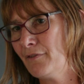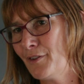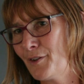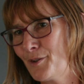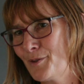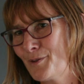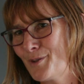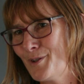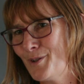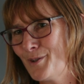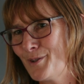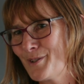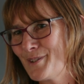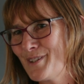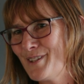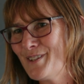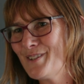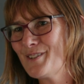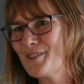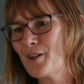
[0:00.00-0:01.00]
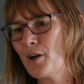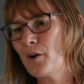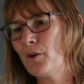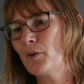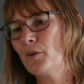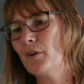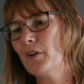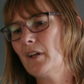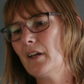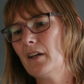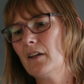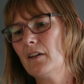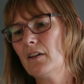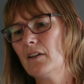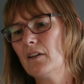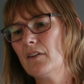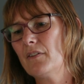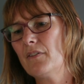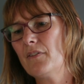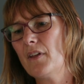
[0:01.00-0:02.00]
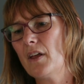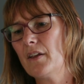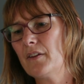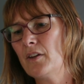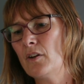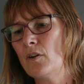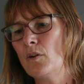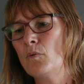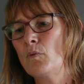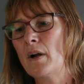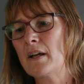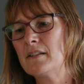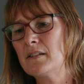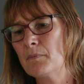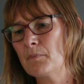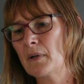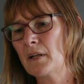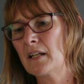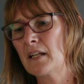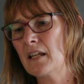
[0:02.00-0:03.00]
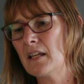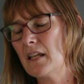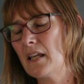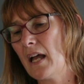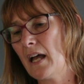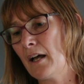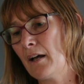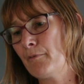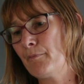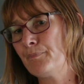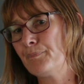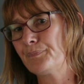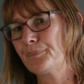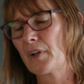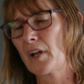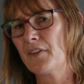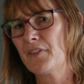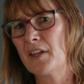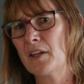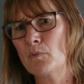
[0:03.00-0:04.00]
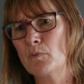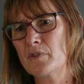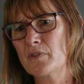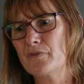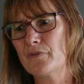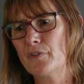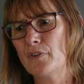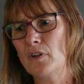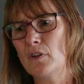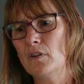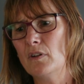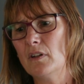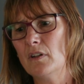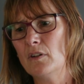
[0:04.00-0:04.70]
for good causes. So, you know, raising money, I think it was for